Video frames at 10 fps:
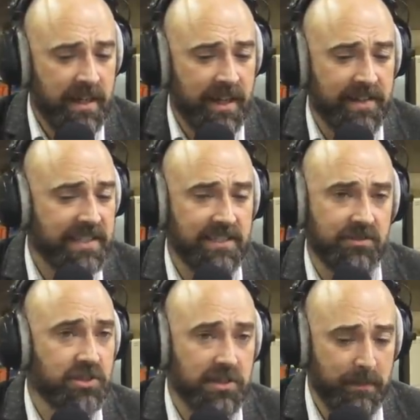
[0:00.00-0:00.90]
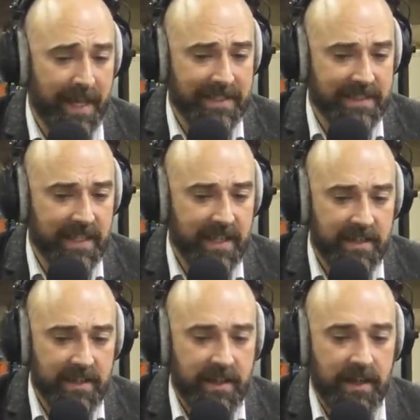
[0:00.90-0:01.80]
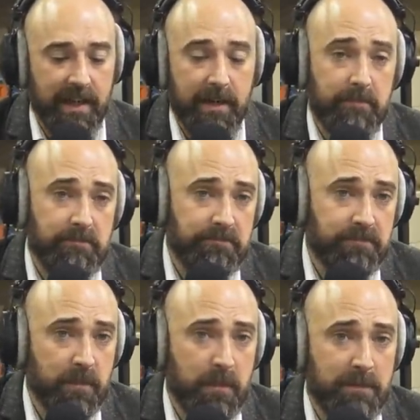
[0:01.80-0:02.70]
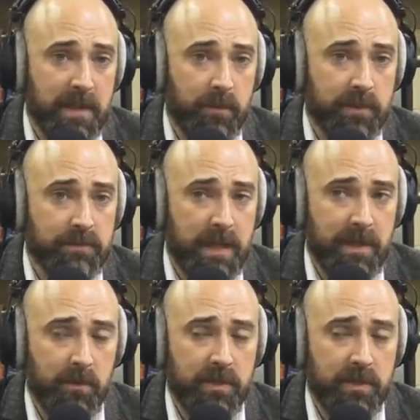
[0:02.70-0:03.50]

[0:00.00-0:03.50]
and they didn't just abandon it um, maybe it was maybe it